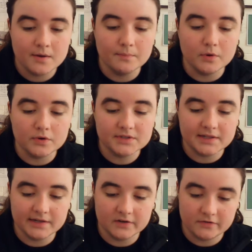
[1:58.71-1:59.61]
Bold
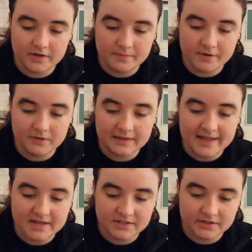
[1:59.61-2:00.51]
calligraphy above the
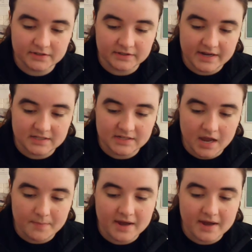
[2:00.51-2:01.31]
classical landscape